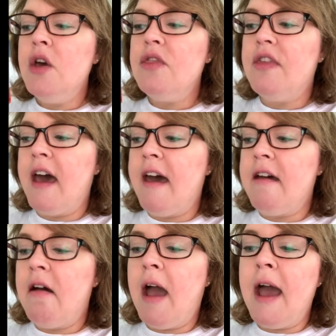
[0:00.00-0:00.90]
that
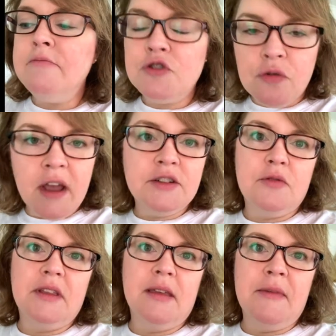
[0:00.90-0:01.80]
I'm trying
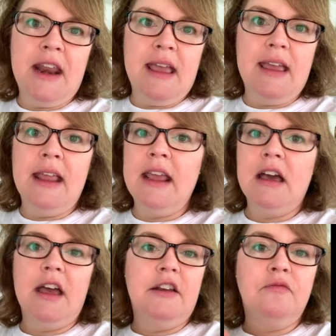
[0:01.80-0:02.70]
to eliminate any
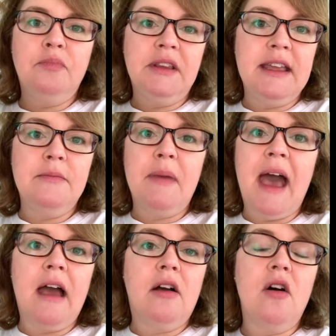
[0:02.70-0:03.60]
kind of bleed
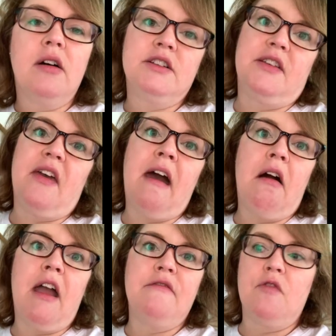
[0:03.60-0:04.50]
back onto that
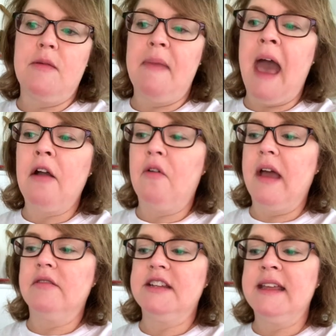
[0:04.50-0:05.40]
ivory
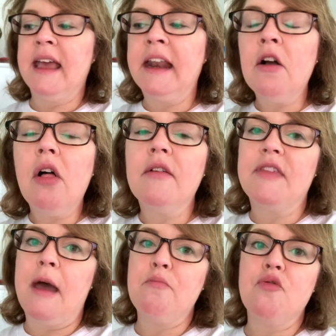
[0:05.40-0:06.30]
background and getting all of
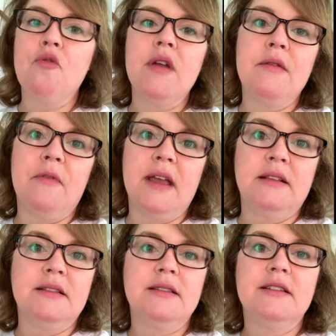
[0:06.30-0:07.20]
that
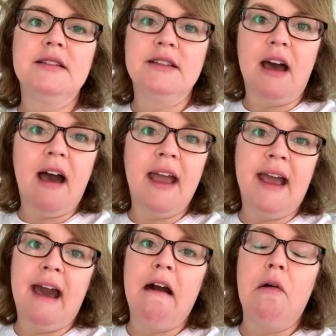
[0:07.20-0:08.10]
pre-rinsed dye
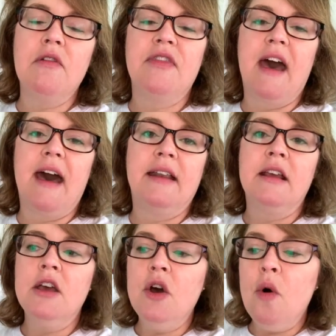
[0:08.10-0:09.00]
out that
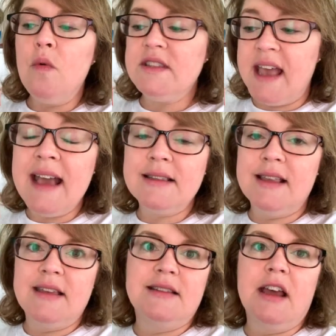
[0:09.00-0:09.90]
was
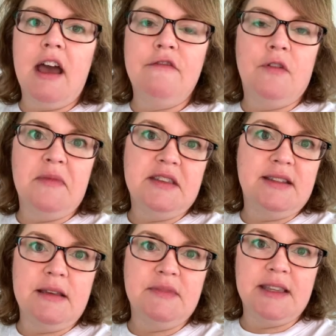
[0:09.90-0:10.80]
excess dye from the
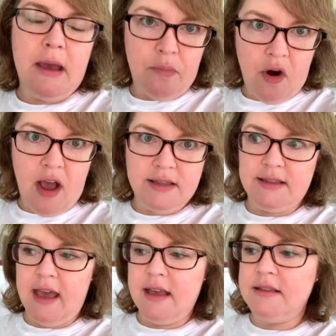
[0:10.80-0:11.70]
steam set
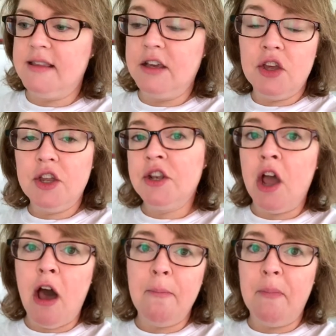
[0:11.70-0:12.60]
process that could
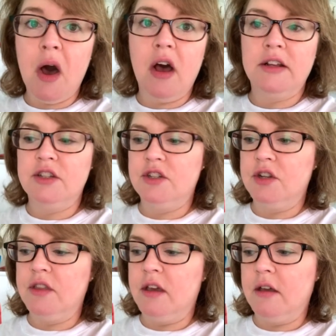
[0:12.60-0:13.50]
not bond
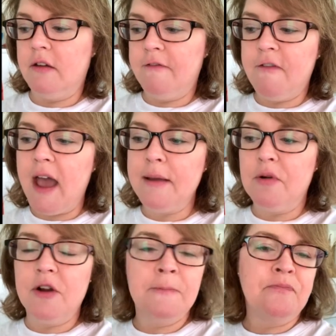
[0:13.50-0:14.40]
to the
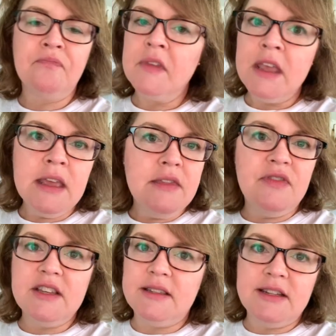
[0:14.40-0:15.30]
fiber.
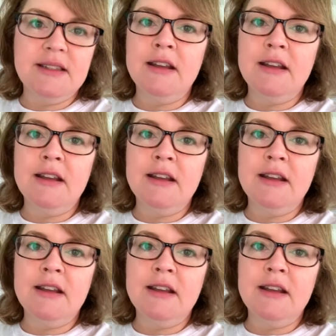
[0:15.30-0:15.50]
This does